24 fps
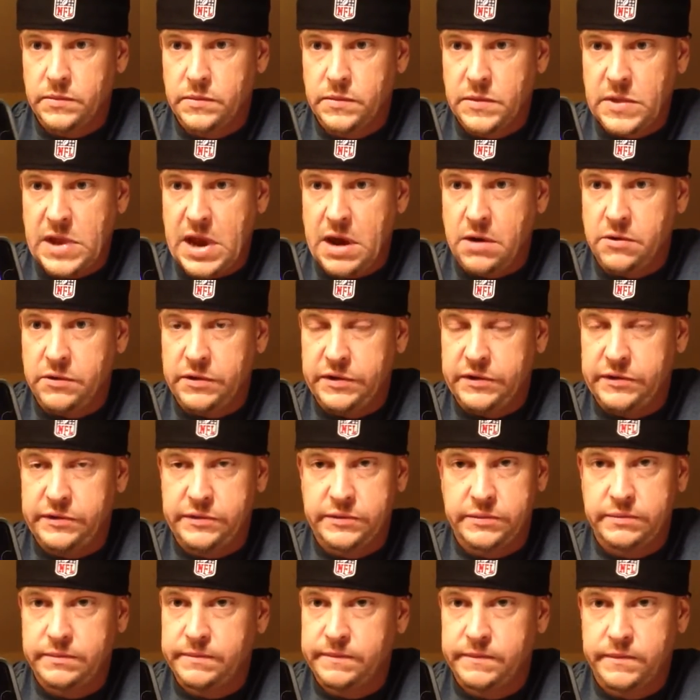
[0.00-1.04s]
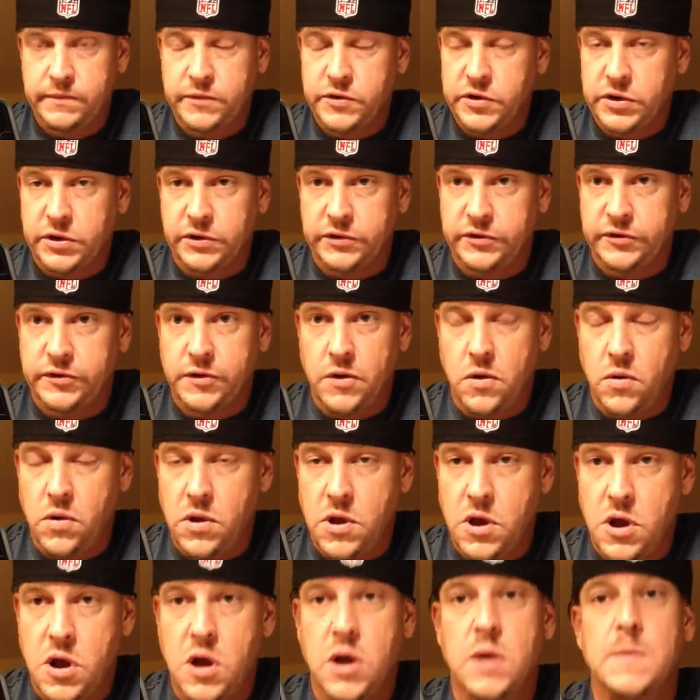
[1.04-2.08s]
That took so
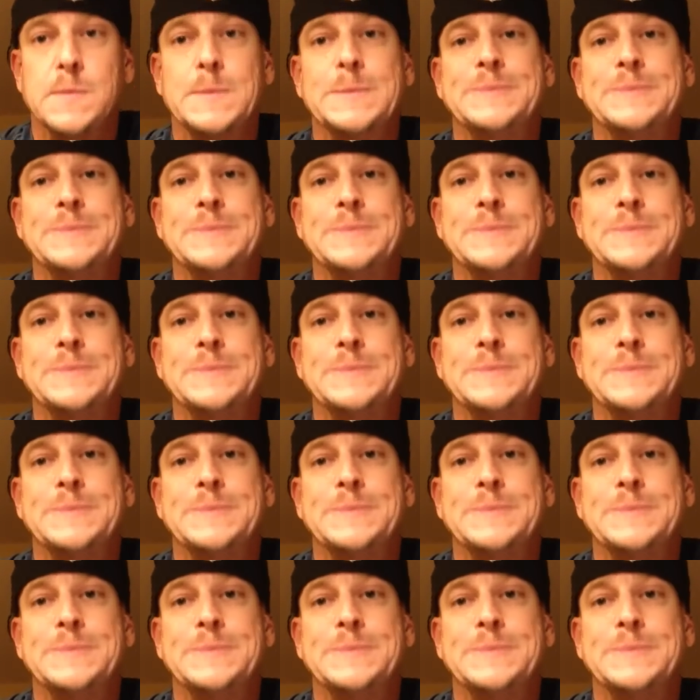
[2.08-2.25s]
long.